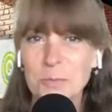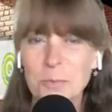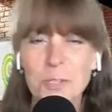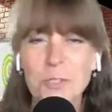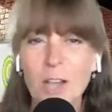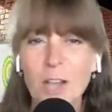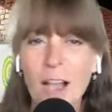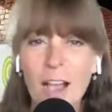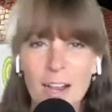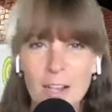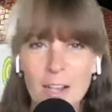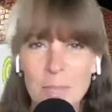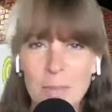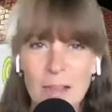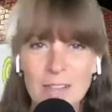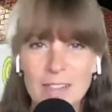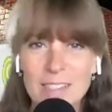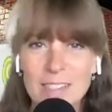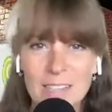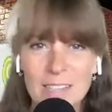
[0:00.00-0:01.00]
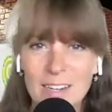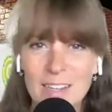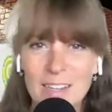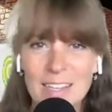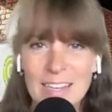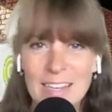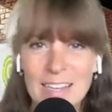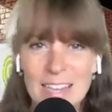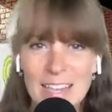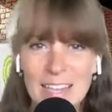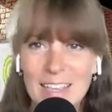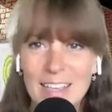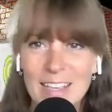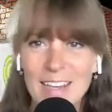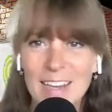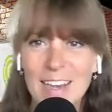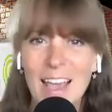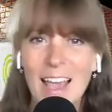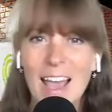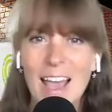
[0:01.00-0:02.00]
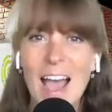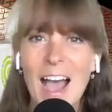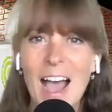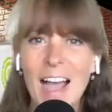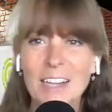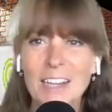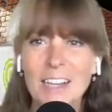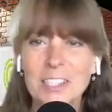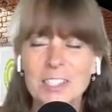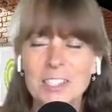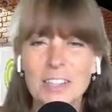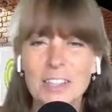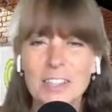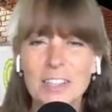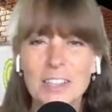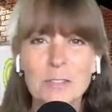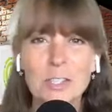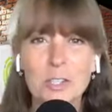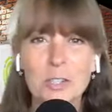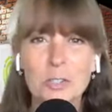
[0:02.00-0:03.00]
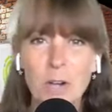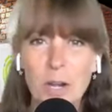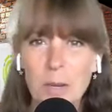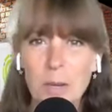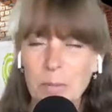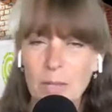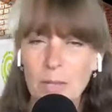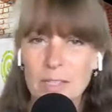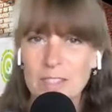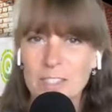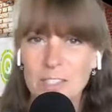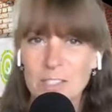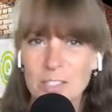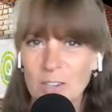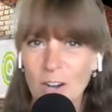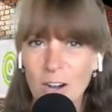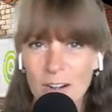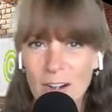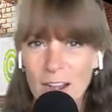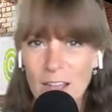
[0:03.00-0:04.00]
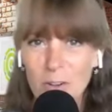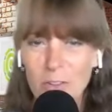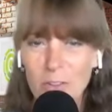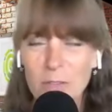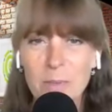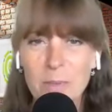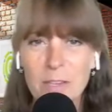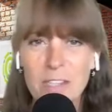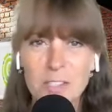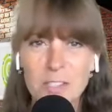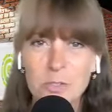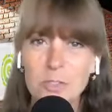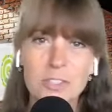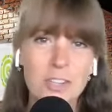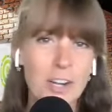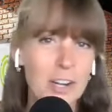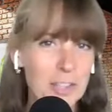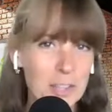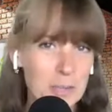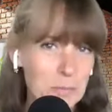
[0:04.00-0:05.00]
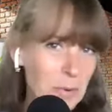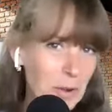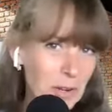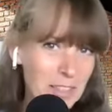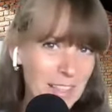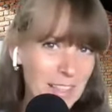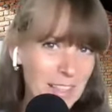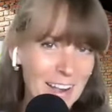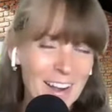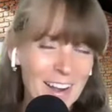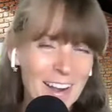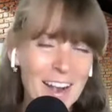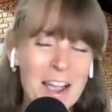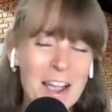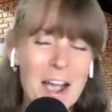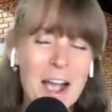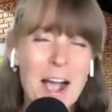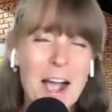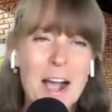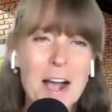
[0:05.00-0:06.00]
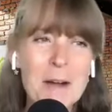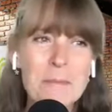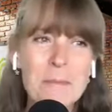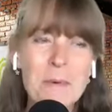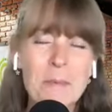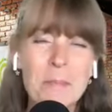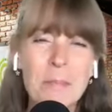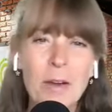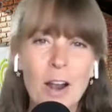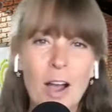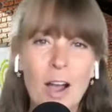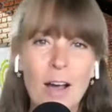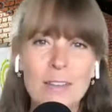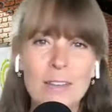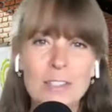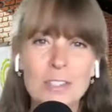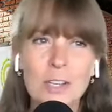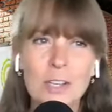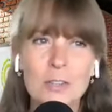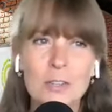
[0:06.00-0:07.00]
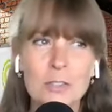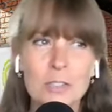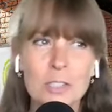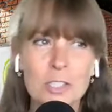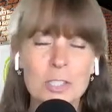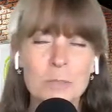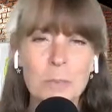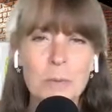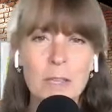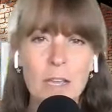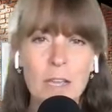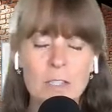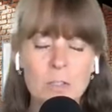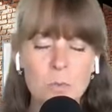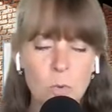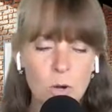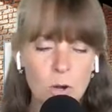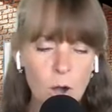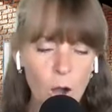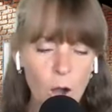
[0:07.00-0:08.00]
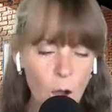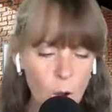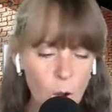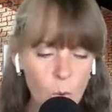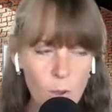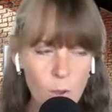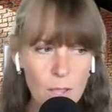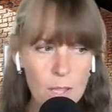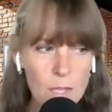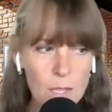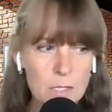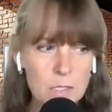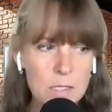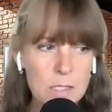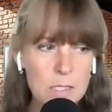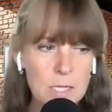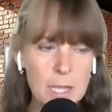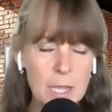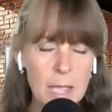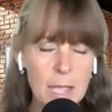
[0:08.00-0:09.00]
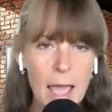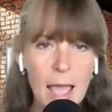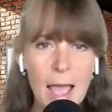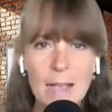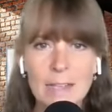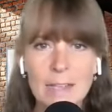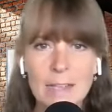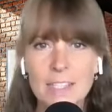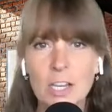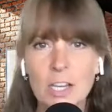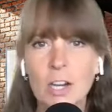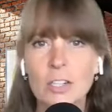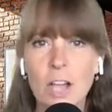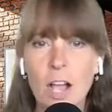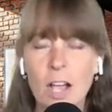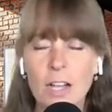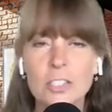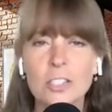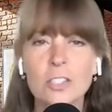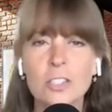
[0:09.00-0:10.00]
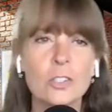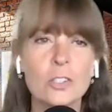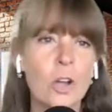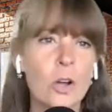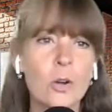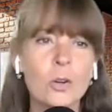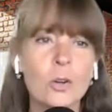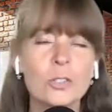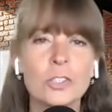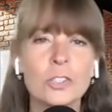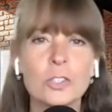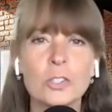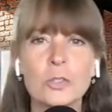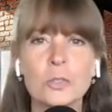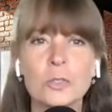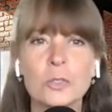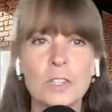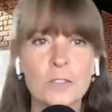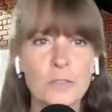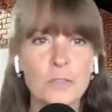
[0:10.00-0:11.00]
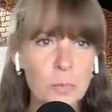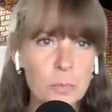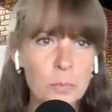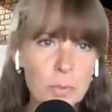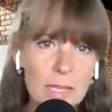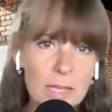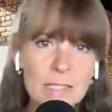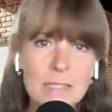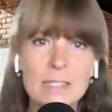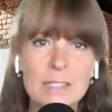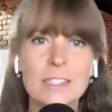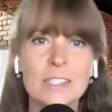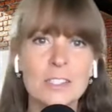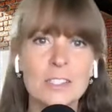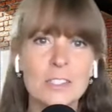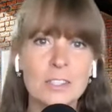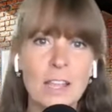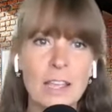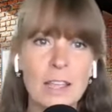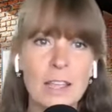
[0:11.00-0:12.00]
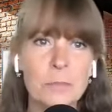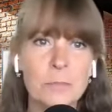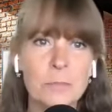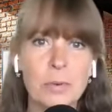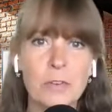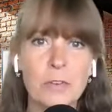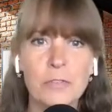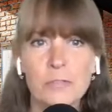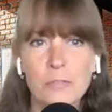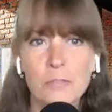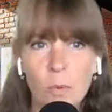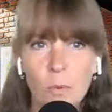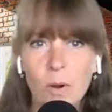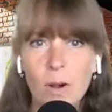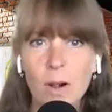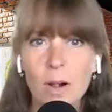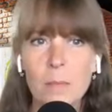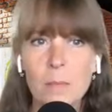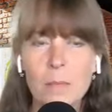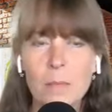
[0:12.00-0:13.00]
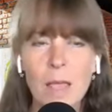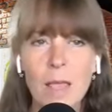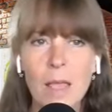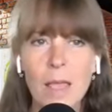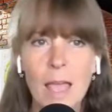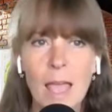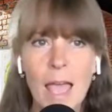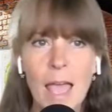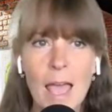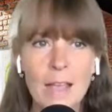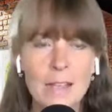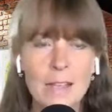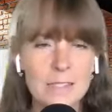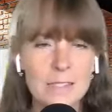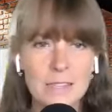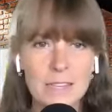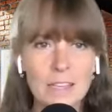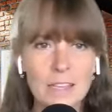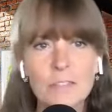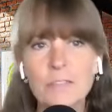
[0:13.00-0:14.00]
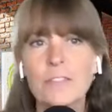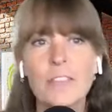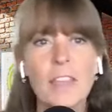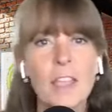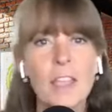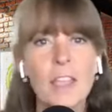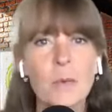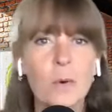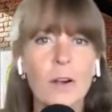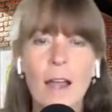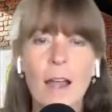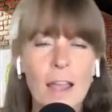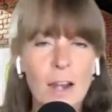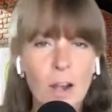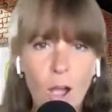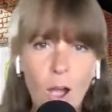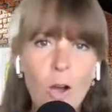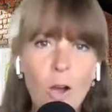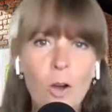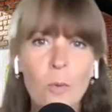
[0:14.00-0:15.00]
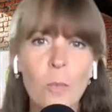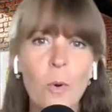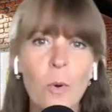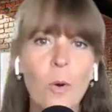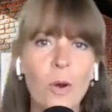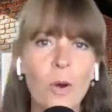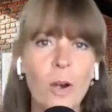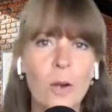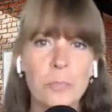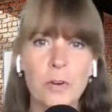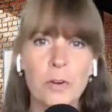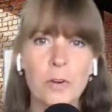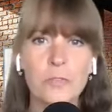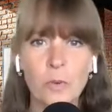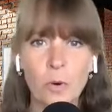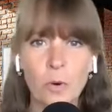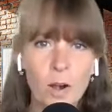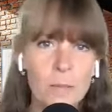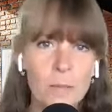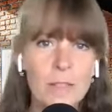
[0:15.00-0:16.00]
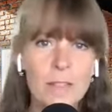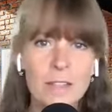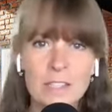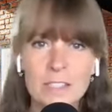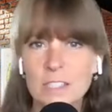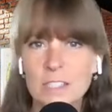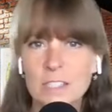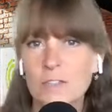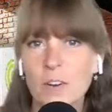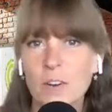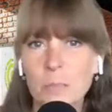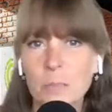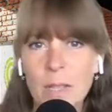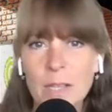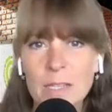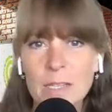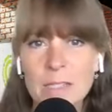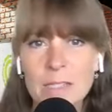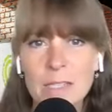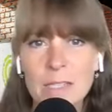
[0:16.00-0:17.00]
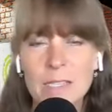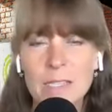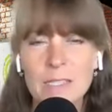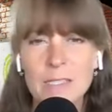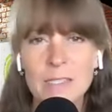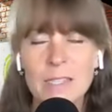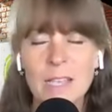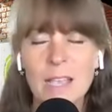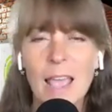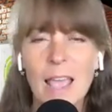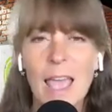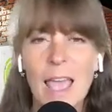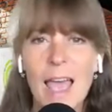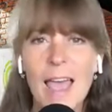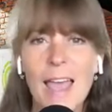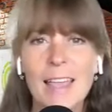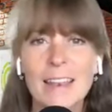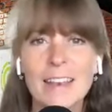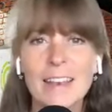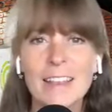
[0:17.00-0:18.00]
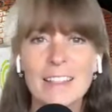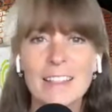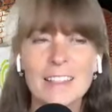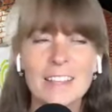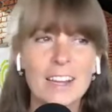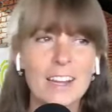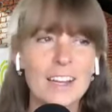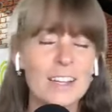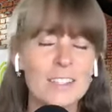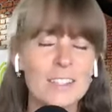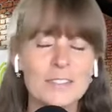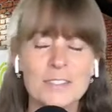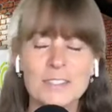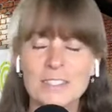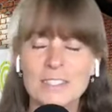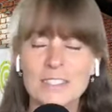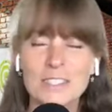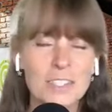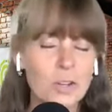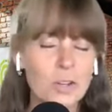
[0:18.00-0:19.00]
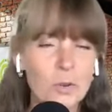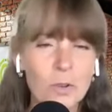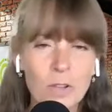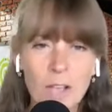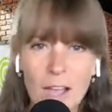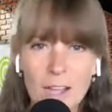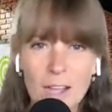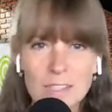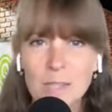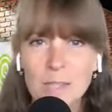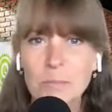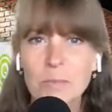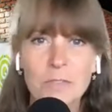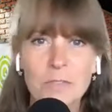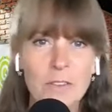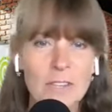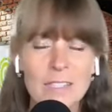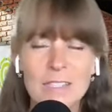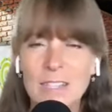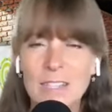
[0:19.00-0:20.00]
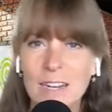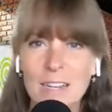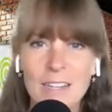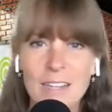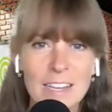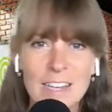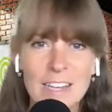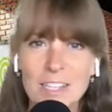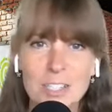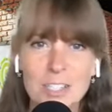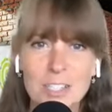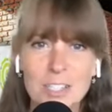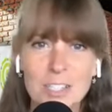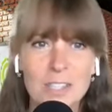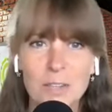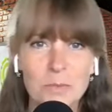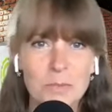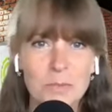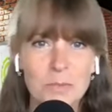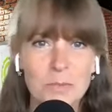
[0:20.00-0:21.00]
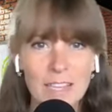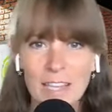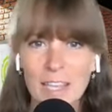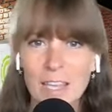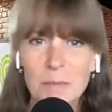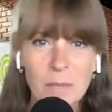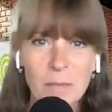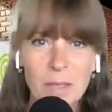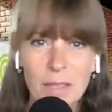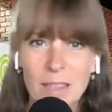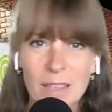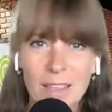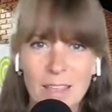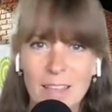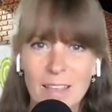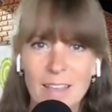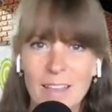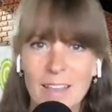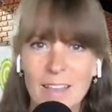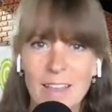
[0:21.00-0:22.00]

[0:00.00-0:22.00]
where you talk about settling in, I just thought that was a great place to start, not only because you started the book there, but also just because we're always asking our dogs to go to different places and perform as if they were at home or perform in these different places. And the whole concept of like settling in just like really hit me